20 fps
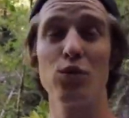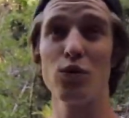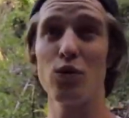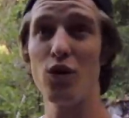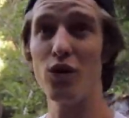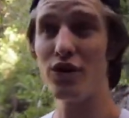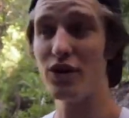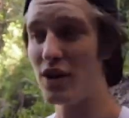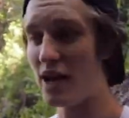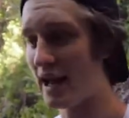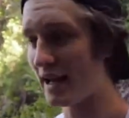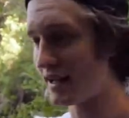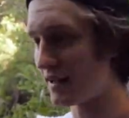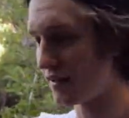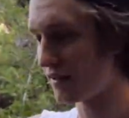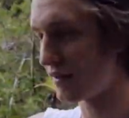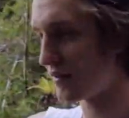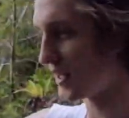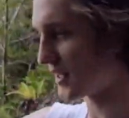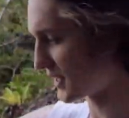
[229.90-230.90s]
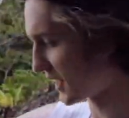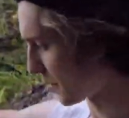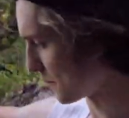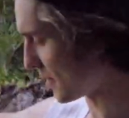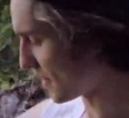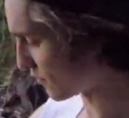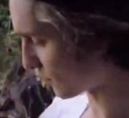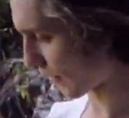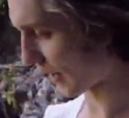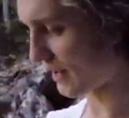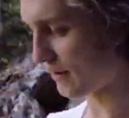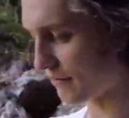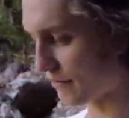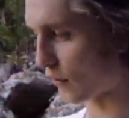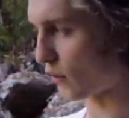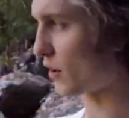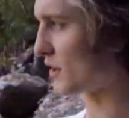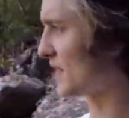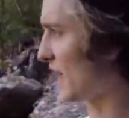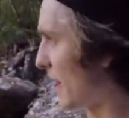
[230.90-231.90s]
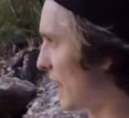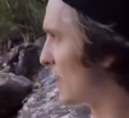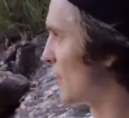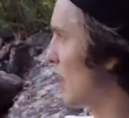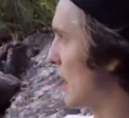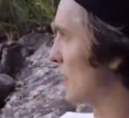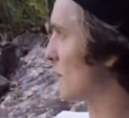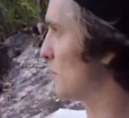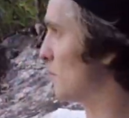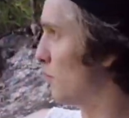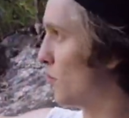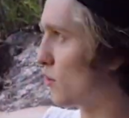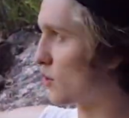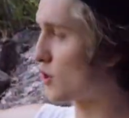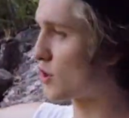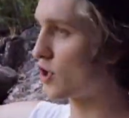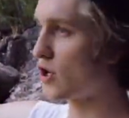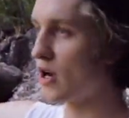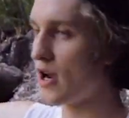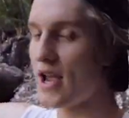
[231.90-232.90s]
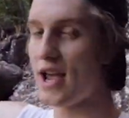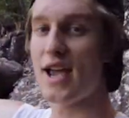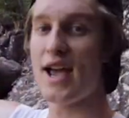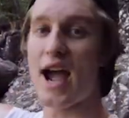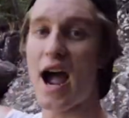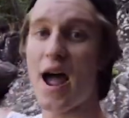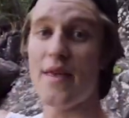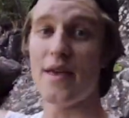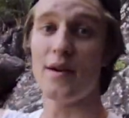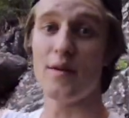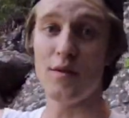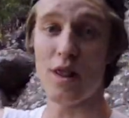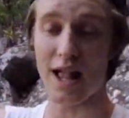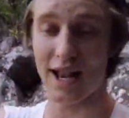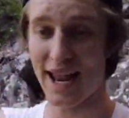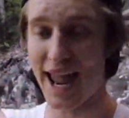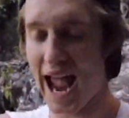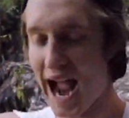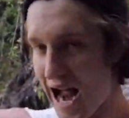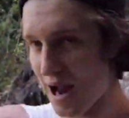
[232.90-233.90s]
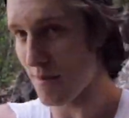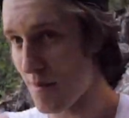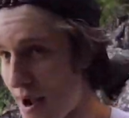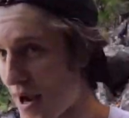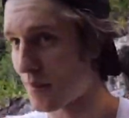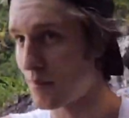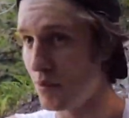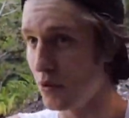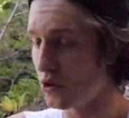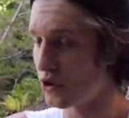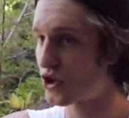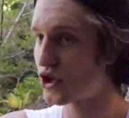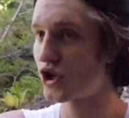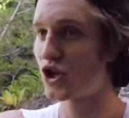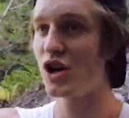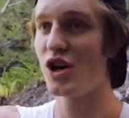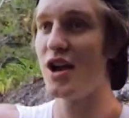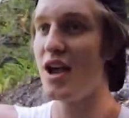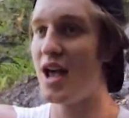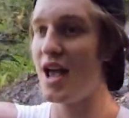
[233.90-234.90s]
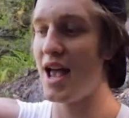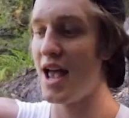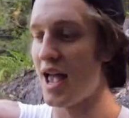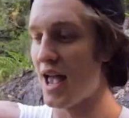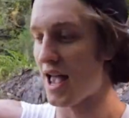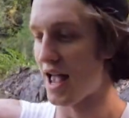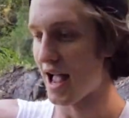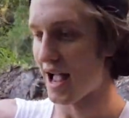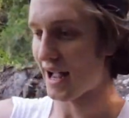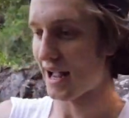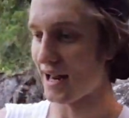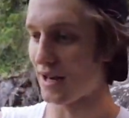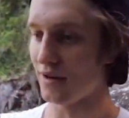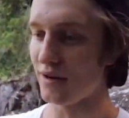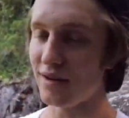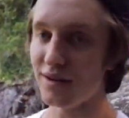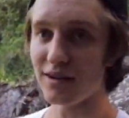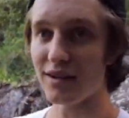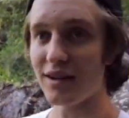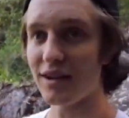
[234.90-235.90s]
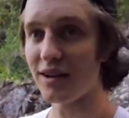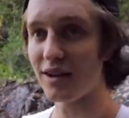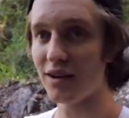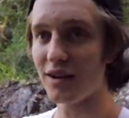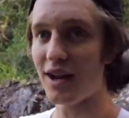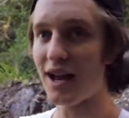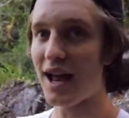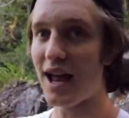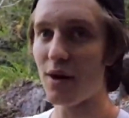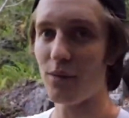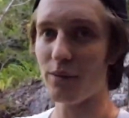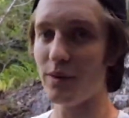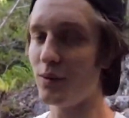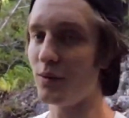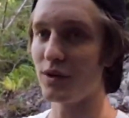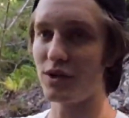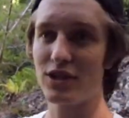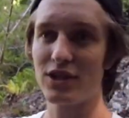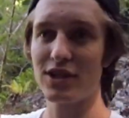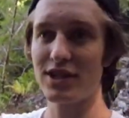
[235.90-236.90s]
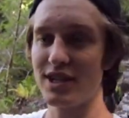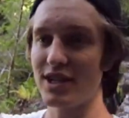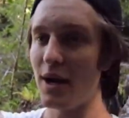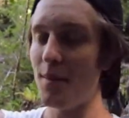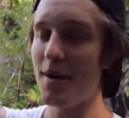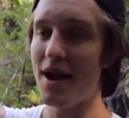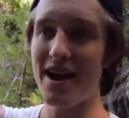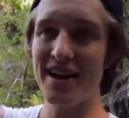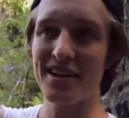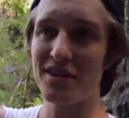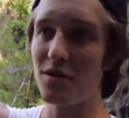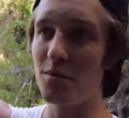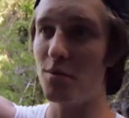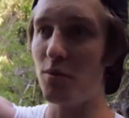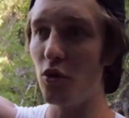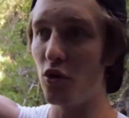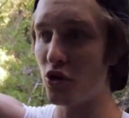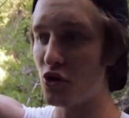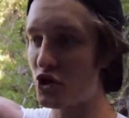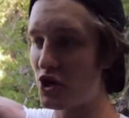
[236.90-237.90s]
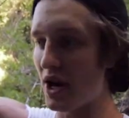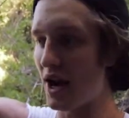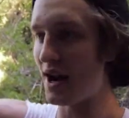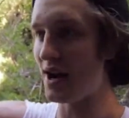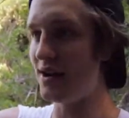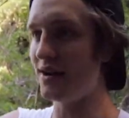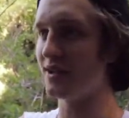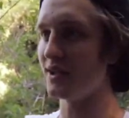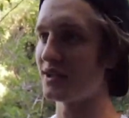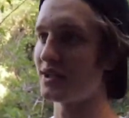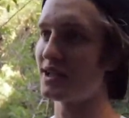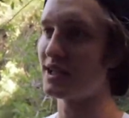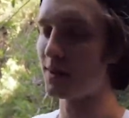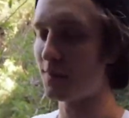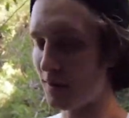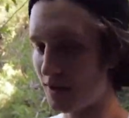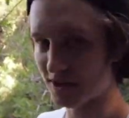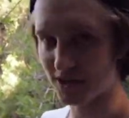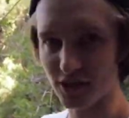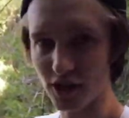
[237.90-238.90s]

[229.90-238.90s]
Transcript: on like, there's like a bit of rainforest and then like bush and then like outback bush. And we were somehow in the bush and just slipping and